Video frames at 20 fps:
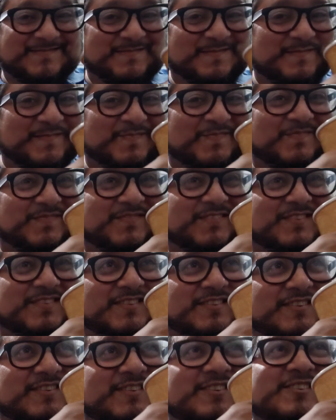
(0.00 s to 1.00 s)

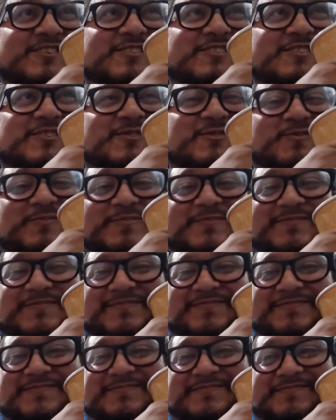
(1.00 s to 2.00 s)

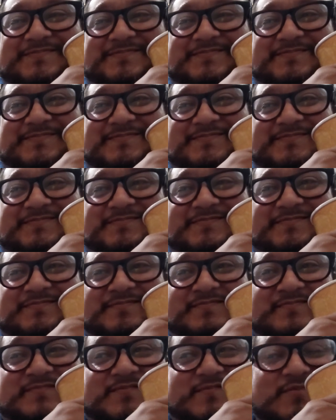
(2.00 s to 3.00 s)

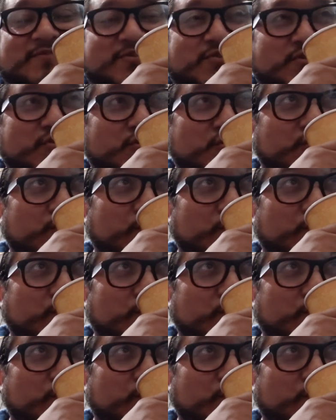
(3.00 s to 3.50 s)
This person isn't speaking.